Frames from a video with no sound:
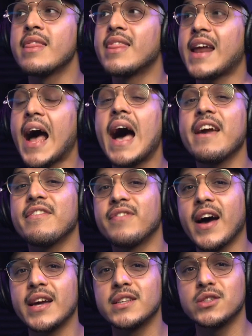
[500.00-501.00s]
that I
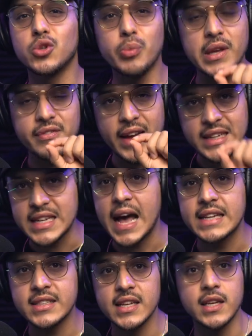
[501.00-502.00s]
find to be
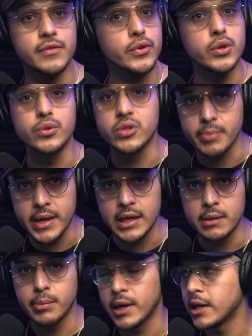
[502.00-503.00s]
fantastic if you use
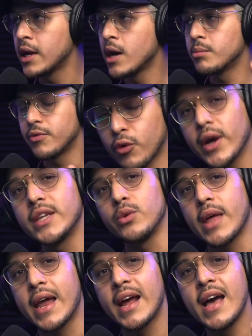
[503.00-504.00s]
MIDI. But before I
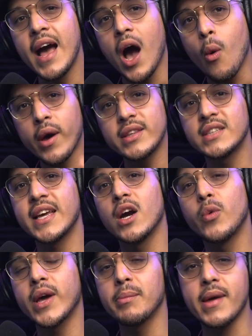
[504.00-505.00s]
do that, I wanted to take
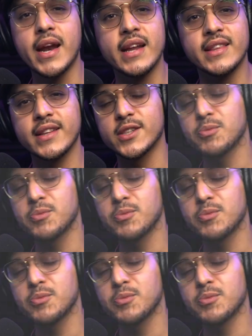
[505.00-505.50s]
a quick minute and thank the